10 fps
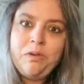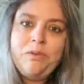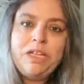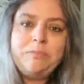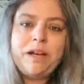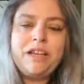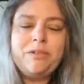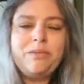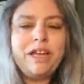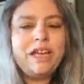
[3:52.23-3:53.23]
which, by
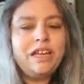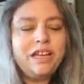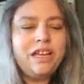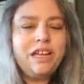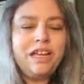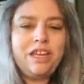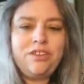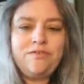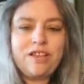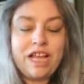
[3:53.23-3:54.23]
the way,
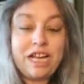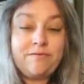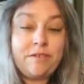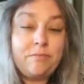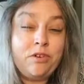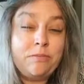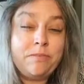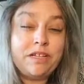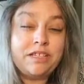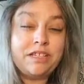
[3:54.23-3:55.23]
you've got even more
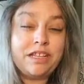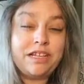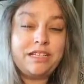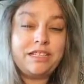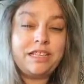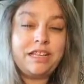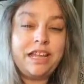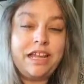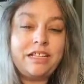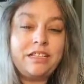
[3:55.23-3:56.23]
bus lines than
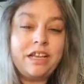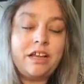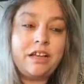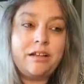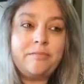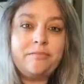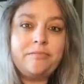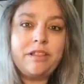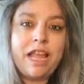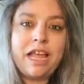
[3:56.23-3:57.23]
that.
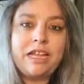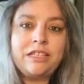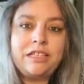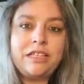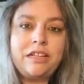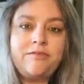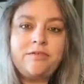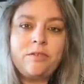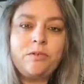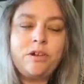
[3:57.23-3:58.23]
Addison,
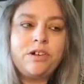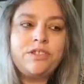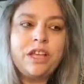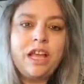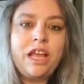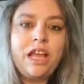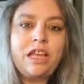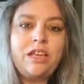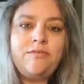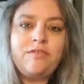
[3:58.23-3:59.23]
of course.
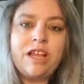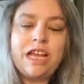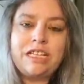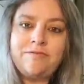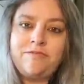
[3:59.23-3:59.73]
You've got